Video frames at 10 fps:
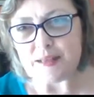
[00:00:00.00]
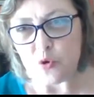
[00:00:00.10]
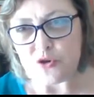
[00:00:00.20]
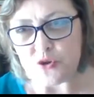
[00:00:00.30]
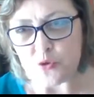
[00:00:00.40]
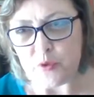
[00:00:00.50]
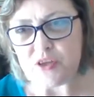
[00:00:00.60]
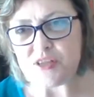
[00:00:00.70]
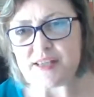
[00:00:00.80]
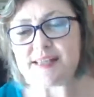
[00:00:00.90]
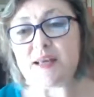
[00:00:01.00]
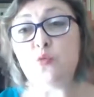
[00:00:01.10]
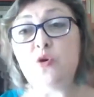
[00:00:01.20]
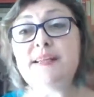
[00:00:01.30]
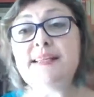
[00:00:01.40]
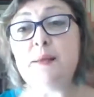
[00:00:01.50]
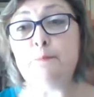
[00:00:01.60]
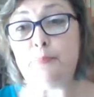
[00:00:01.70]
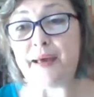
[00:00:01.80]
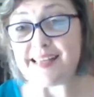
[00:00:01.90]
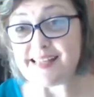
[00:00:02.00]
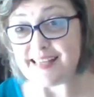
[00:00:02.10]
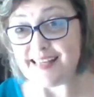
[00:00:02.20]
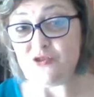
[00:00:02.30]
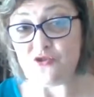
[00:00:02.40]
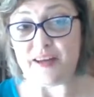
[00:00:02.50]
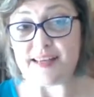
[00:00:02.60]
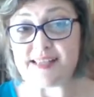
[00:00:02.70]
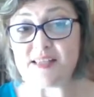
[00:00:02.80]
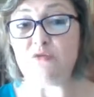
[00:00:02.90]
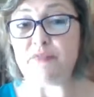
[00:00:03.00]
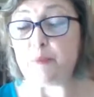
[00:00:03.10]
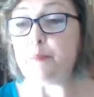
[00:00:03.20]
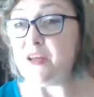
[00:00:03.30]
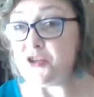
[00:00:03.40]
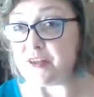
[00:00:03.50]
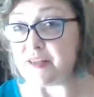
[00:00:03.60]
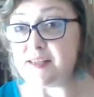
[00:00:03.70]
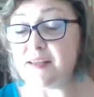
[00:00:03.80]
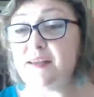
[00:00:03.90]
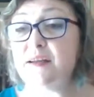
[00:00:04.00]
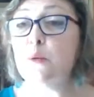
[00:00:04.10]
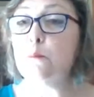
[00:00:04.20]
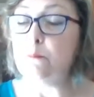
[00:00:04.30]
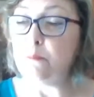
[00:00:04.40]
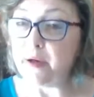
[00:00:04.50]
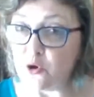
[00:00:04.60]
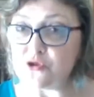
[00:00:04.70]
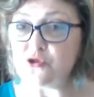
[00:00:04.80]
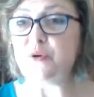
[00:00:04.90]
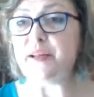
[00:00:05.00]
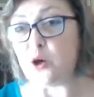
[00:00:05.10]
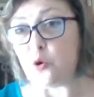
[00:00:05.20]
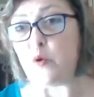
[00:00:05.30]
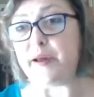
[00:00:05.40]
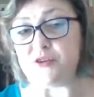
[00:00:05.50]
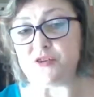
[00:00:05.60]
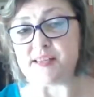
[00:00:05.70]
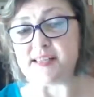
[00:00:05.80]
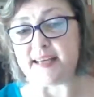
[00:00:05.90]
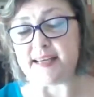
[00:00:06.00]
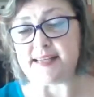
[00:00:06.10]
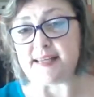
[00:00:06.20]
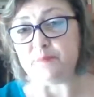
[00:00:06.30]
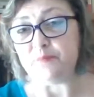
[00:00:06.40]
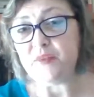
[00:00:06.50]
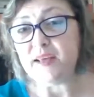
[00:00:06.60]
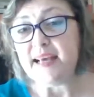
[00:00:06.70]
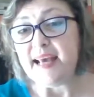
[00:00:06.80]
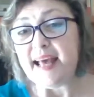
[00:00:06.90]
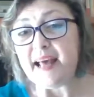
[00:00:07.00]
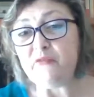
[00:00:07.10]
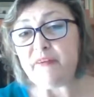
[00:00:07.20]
are the wishes and what is in the best interest of that patient, but also in our wider society? And